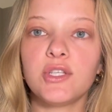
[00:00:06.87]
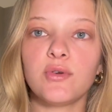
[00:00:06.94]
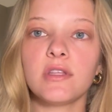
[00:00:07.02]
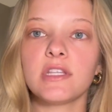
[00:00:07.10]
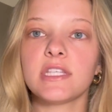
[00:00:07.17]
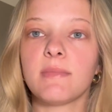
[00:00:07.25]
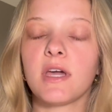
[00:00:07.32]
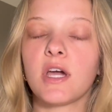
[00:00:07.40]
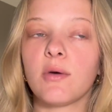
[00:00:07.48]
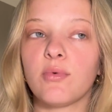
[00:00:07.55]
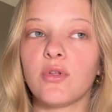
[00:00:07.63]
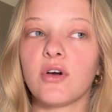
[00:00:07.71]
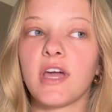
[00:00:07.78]
doing this
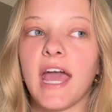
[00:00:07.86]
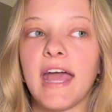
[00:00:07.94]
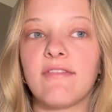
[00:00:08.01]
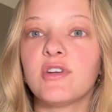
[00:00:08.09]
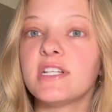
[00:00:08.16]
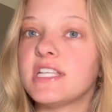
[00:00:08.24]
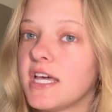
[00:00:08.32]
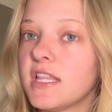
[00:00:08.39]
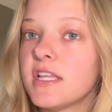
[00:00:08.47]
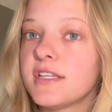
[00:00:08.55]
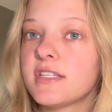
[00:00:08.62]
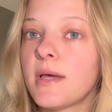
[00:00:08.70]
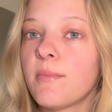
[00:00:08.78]
makeup look every day
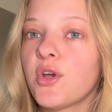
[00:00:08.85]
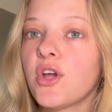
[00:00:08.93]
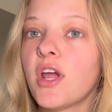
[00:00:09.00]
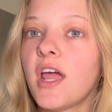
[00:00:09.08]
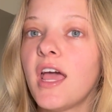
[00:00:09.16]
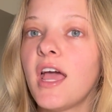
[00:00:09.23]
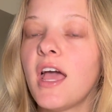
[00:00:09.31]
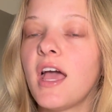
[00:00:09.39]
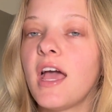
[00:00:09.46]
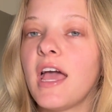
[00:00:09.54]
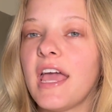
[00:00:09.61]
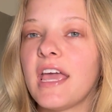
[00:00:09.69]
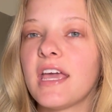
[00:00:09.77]
this summer,
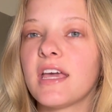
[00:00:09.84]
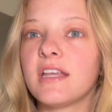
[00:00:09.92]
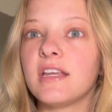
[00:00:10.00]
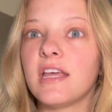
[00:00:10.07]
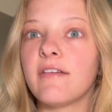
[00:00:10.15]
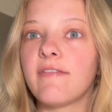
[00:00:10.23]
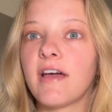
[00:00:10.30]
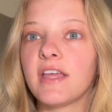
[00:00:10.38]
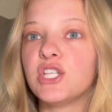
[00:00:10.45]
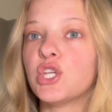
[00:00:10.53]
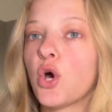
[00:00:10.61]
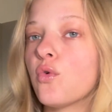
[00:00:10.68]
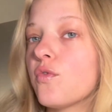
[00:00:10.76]
and if I
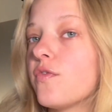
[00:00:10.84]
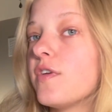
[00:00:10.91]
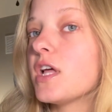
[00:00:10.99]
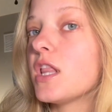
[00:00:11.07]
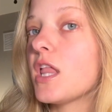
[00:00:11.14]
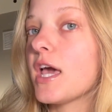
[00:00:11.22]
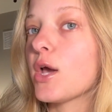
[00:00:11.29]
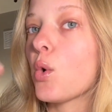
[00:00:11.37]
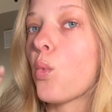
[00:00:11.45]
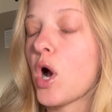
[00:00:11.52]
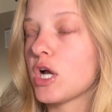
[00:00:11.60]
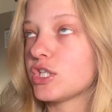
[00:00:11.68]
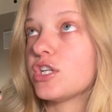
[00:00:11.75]
don't feel like
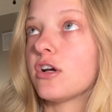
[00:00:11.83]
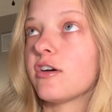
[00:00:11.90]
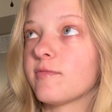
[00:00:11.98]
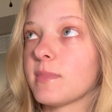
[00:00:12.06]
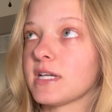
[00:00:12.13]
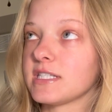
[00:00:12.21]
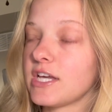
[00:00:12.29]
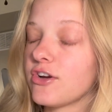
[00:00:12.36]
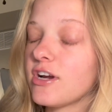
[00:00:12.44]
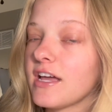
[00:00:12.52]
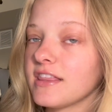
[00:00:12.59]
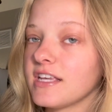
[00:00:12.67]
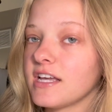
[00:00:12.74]
washing off mascara
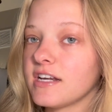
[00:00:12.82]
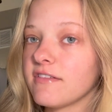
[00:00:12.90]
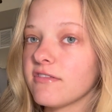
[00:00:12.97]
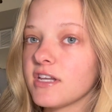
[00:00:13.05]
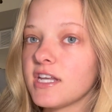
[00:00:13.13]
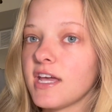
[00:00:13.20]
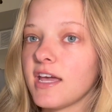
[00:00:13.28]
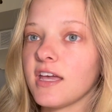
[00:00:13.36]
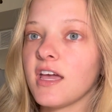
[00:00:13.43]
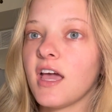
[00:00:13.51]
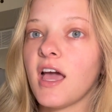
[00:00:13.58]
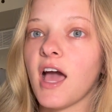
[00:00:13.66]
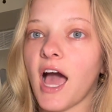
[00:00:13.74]
at the end of the day,
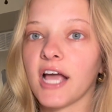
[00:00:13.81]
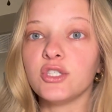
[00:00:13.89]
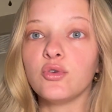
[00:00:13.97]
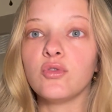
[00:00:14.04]
I do